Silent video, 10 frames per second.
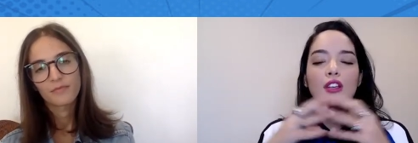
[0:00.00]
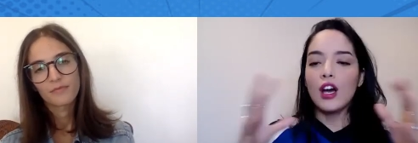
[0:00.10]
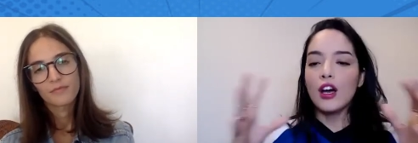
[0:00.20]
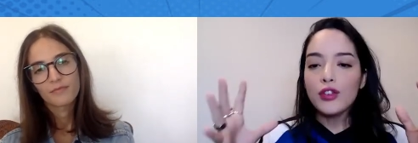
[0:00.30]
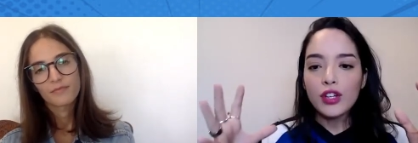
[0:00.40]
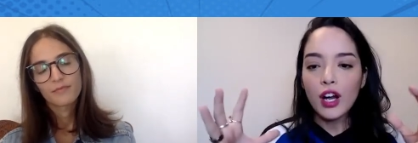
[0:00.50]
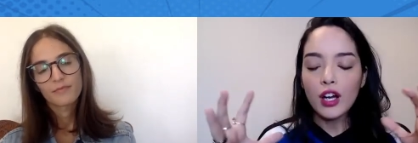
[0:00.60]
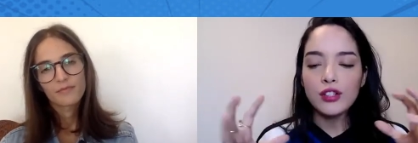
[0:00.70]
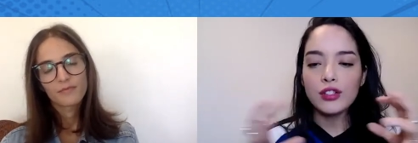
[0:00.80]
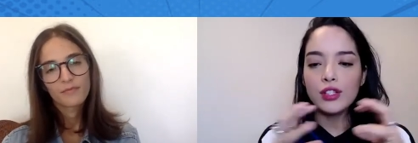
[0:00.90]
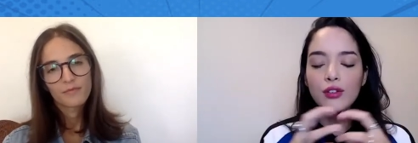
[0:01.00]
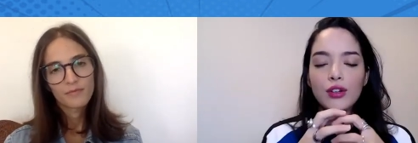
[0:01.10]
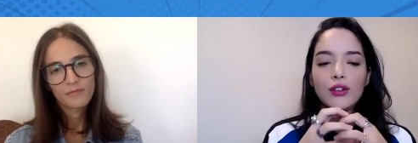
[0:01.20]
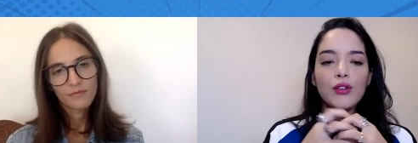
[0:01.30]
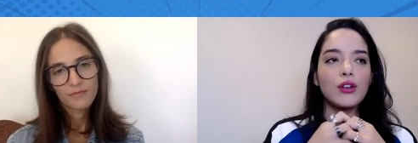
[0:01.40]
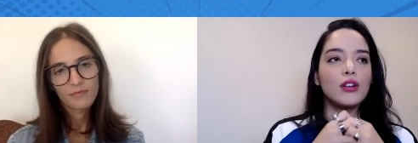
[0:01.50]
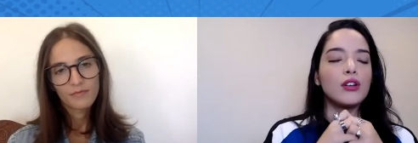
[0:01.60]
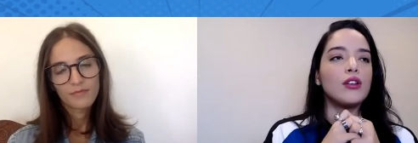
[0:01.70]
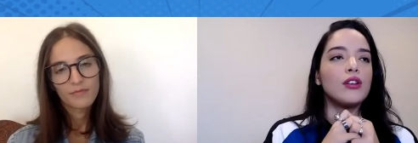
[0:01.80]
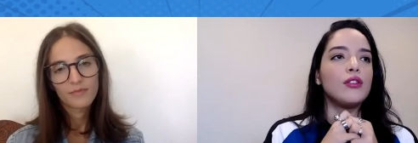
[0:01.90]
Speaker 1: other country
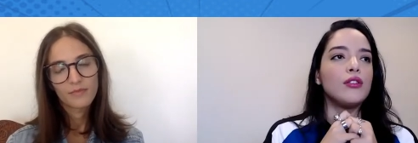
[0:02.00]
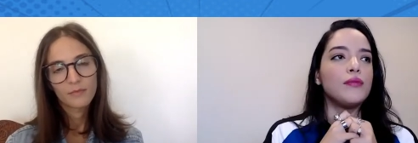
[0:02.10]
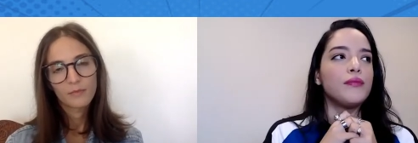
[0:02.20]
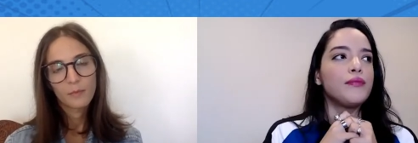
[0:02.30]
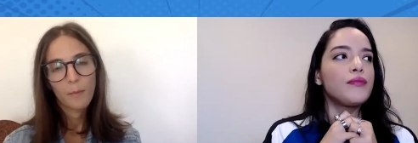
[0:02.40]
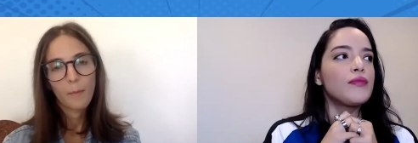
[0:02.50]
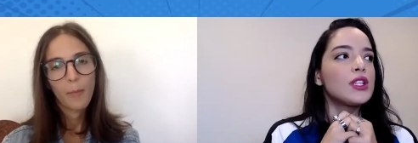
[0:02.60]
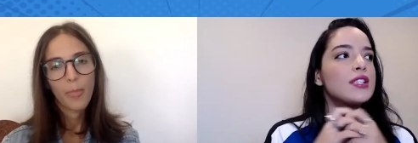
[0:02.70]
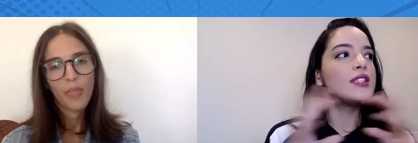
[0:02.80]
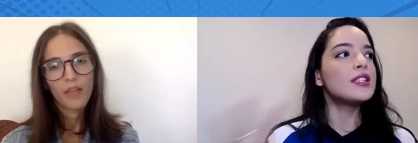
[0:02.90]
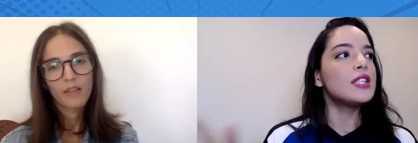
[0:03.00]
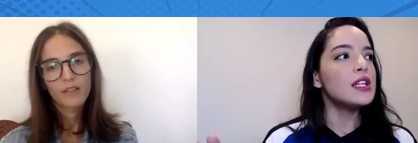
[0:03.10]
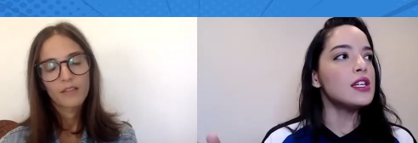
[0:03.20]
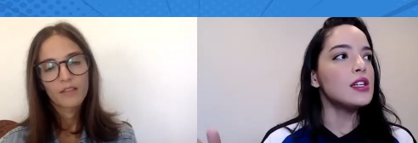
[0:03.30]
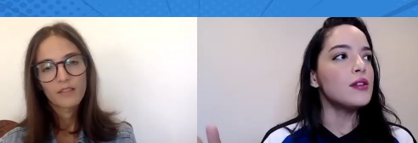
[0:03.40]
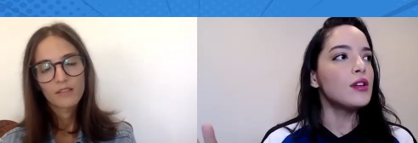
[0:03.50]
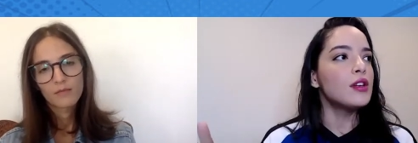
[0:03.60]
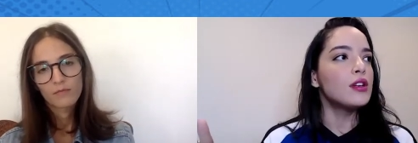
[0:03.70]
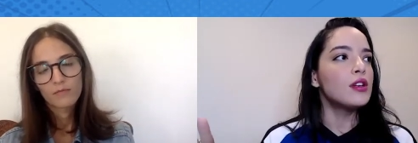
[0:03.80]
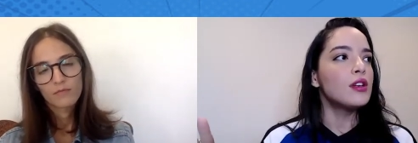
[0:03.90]
or city?
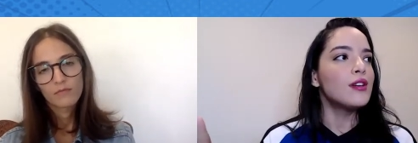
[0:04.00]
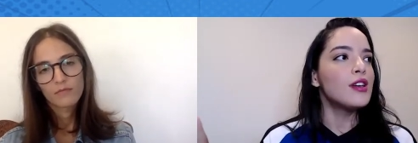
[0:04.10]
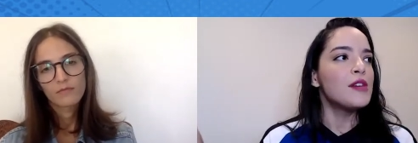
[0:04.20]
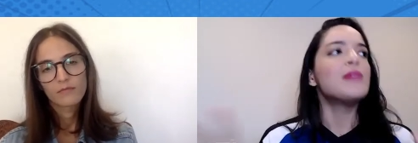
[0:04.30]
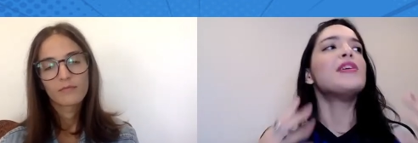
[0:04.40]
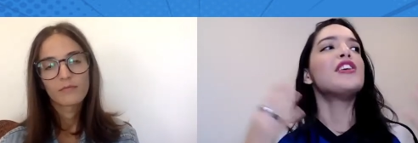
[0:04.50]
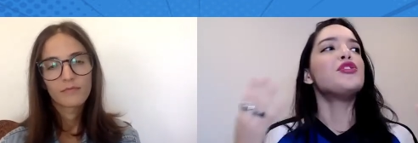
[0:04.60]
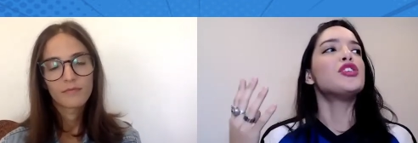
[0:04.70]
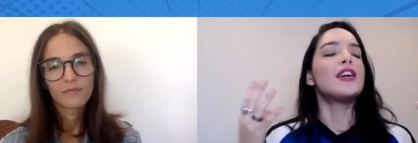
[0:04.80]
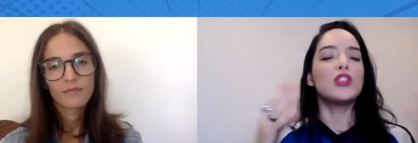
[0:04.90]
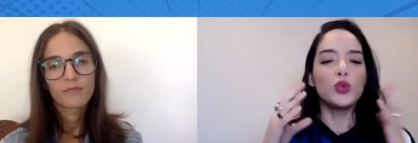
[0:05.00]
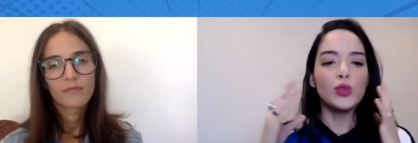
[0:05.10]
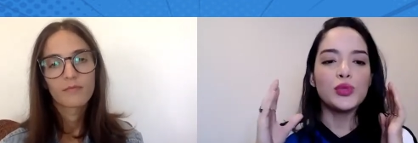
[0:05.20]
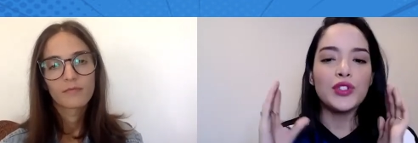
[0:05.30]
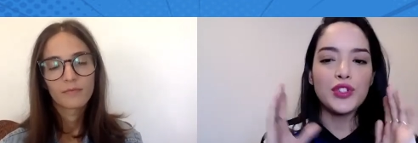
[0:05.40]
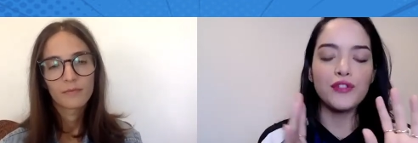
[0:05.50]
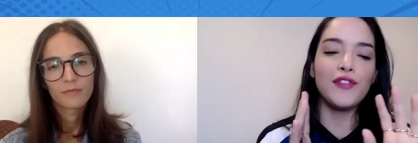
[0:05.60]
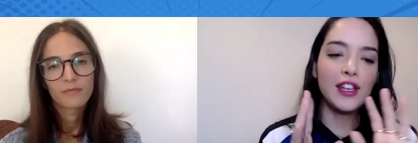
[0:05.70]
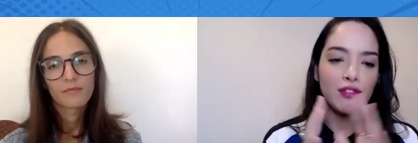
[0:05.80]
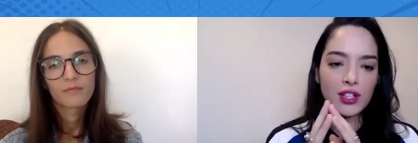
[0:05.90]
Maybe I should ask, which was your
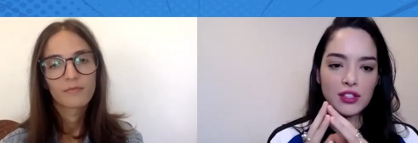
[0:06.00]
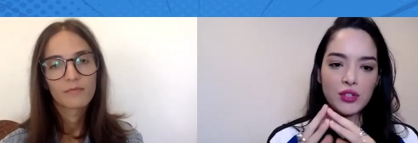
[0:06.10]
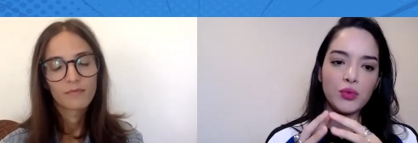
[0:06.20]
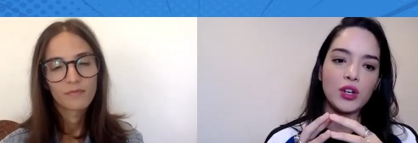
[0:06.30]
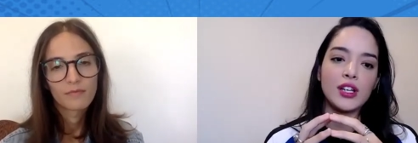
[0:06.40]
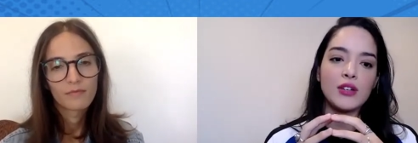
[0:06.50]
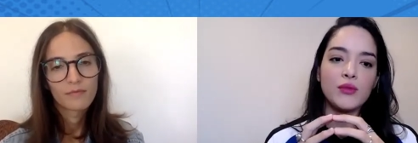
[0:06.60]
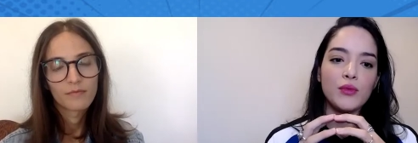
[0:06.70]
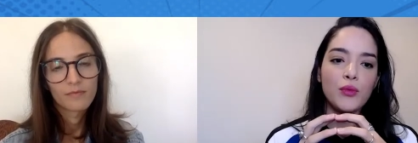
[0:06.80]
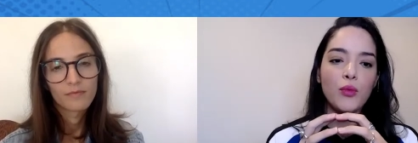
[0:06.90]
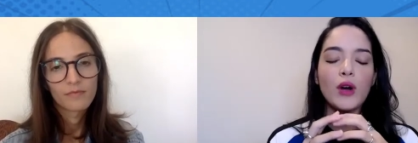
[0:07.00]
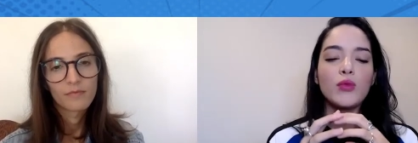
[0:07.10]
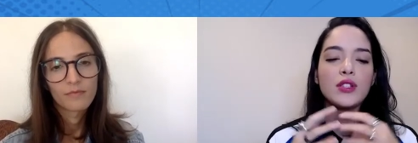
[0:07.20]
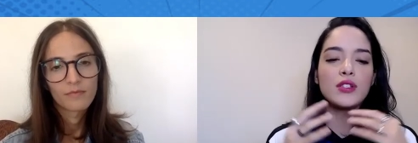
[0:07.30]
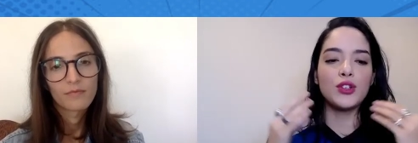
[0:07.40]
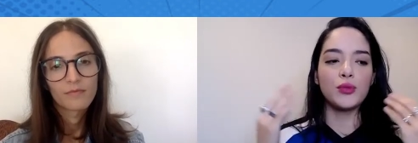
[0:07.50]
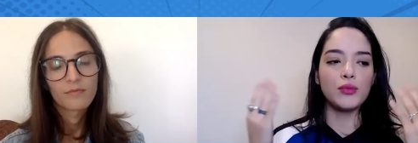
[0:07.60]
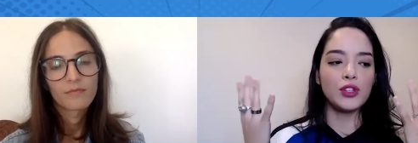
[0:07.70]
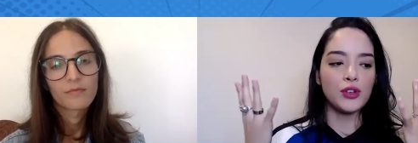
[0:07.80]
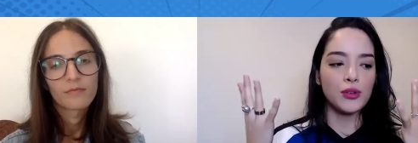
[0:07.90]
favorite to work in? What was
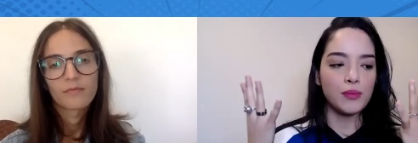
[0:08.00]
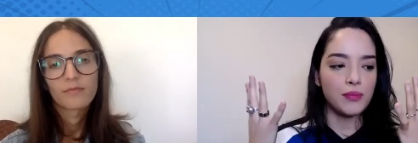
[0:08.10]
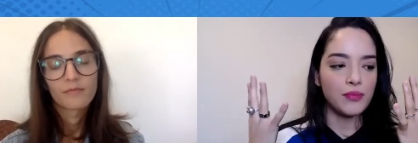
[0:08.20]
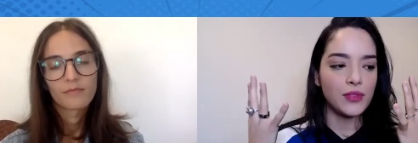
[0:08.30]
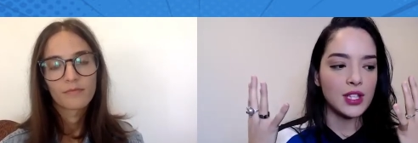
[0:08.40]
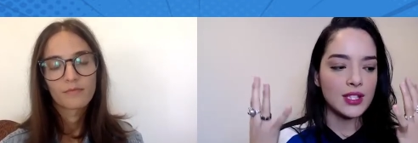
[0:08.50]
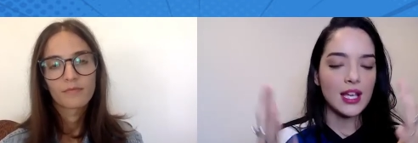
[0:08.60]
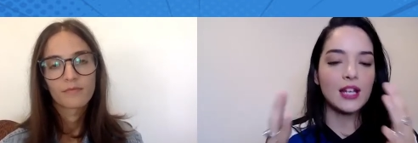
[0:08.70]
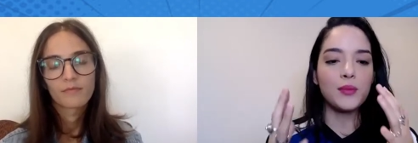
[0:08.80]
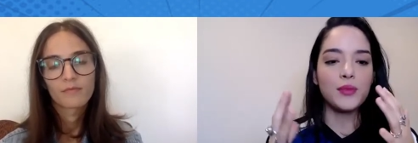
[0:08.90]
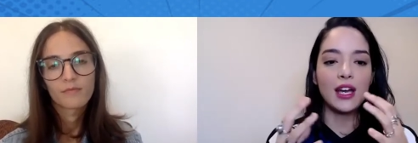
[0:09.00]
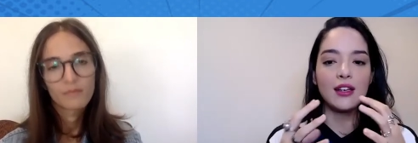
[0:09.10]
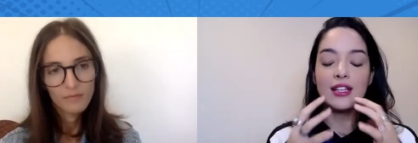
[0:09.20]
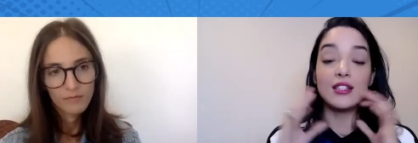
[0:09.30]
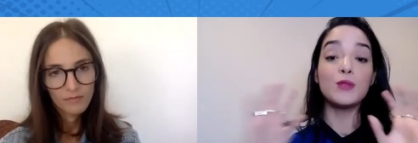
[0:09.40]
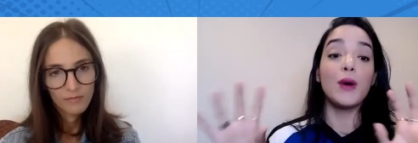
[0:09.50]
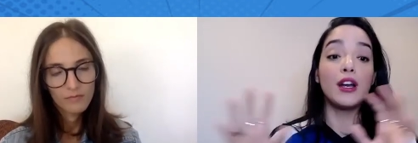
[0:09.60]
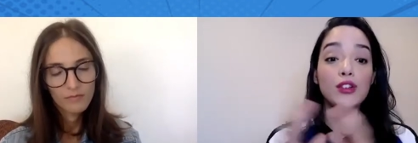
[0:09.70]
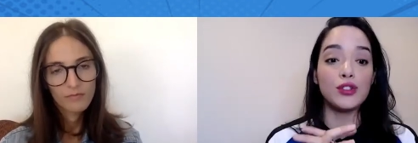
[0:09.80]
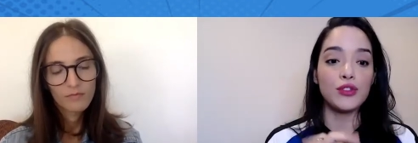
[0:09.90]
the setup that
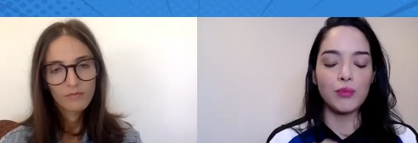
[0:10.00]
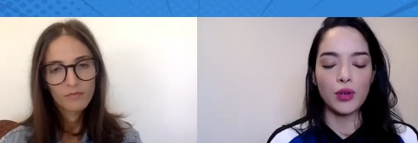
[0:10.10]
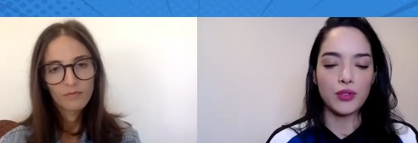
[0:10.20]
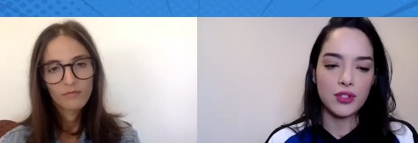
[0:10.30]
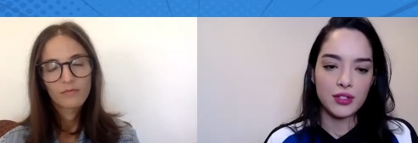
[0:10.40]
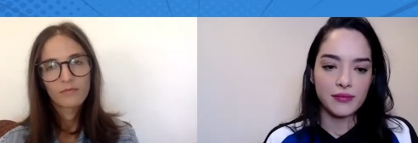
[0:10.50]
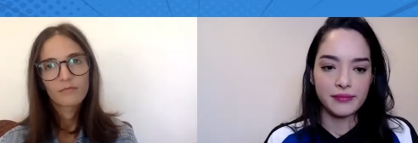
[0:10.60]
inspired you the most?